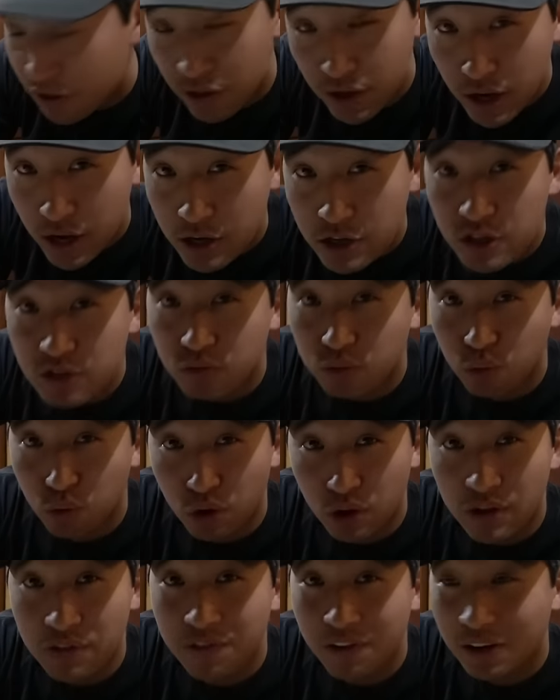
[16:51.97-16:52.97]
think I just
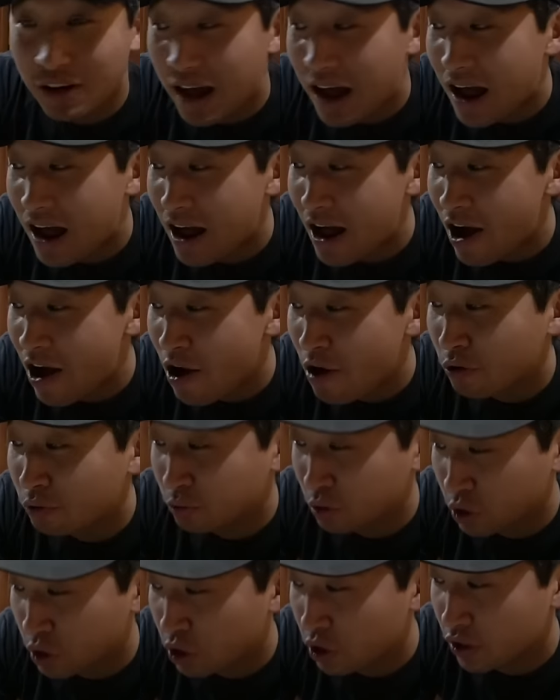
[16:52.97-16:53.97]
really forgot
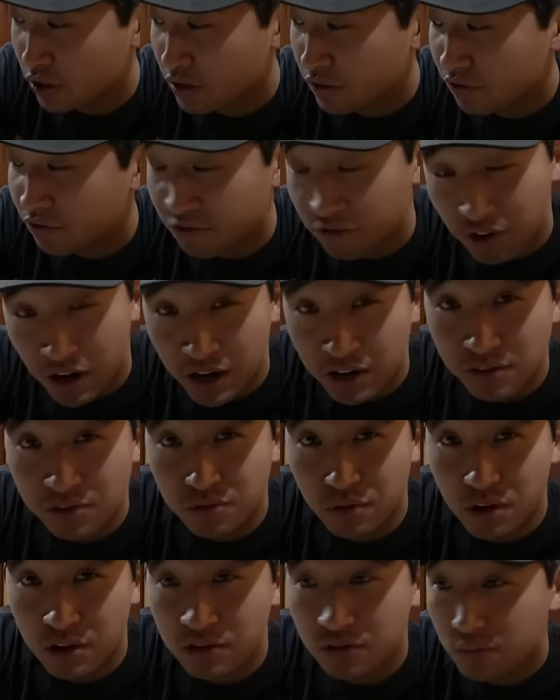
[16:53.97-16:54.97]
how good Frank's
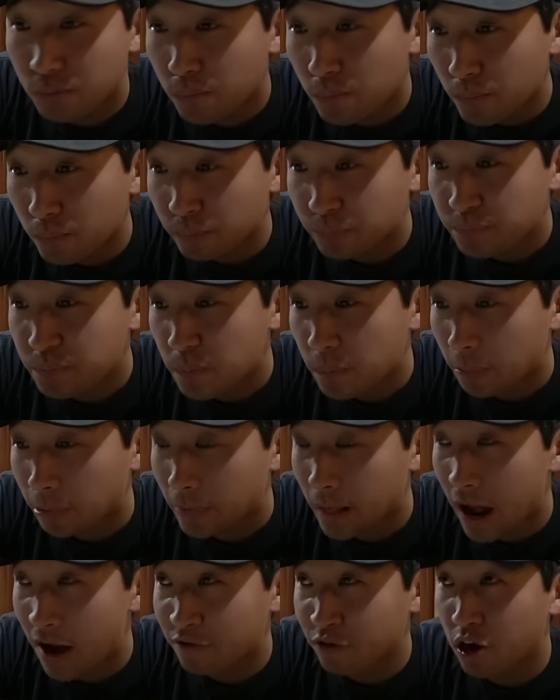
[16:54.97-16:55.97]
was.
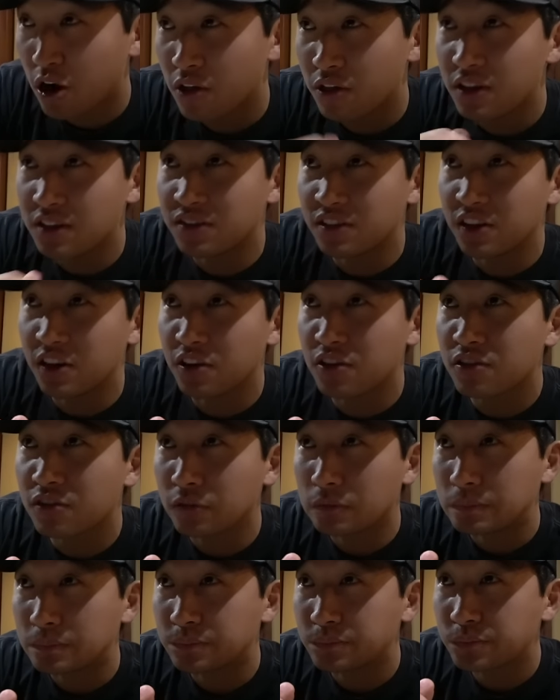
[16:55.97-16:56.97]
After all these years
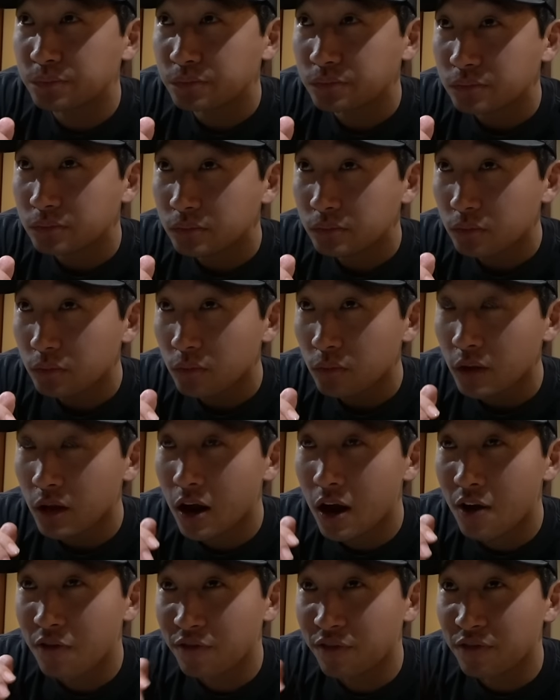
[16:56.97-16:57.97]

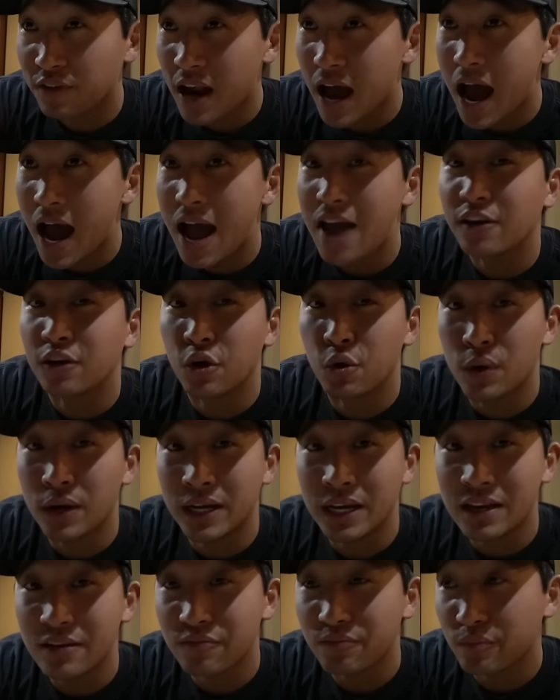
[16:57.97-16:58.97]
of not
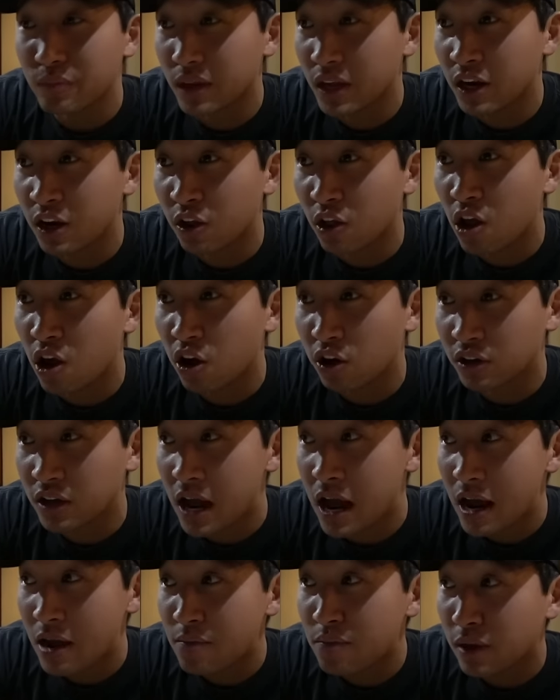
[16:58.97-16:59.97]
doing it in a long
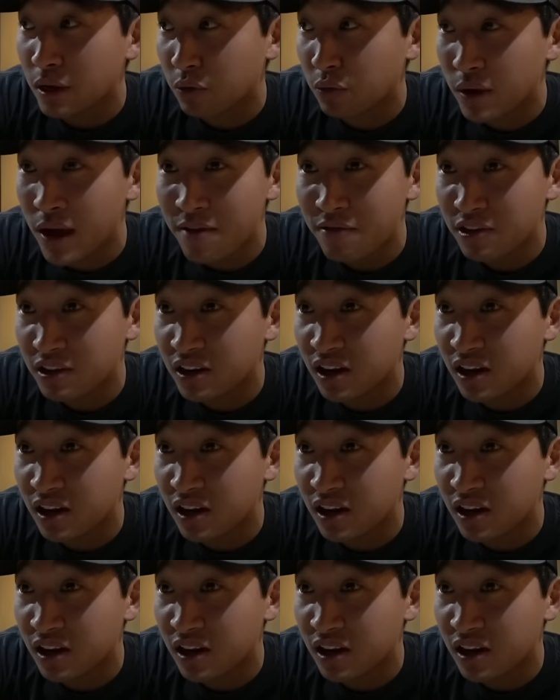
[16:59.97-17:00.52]
time, like we haven't